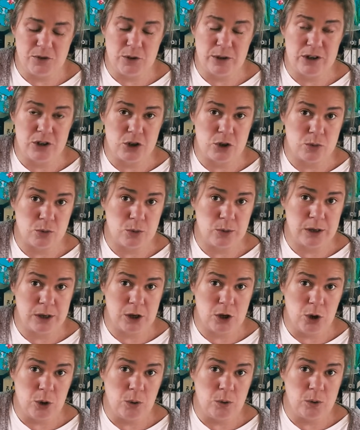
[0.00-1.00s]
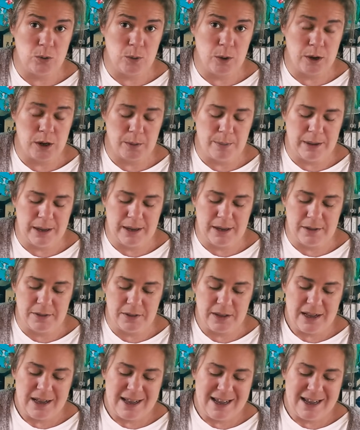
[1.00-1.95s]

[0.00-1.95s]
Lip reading: so I just threw it in a cold water bath,